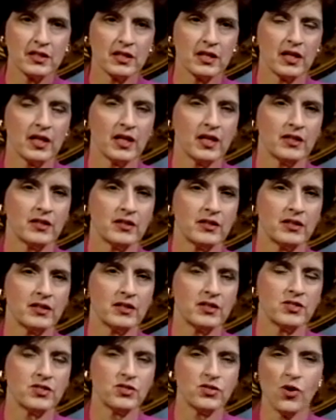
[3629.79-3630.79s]
and
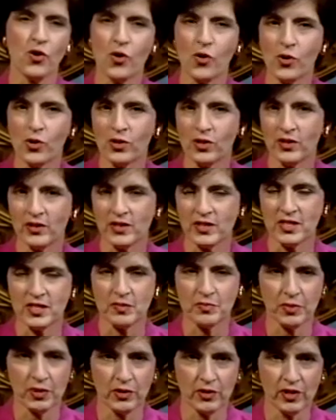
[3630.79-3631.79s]
the soul and the
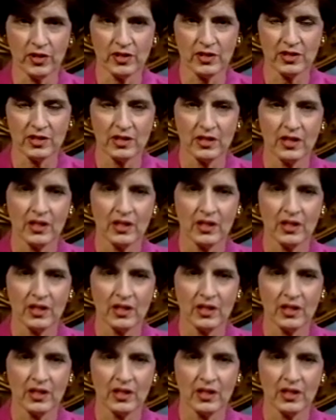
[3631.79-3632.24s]
spirit.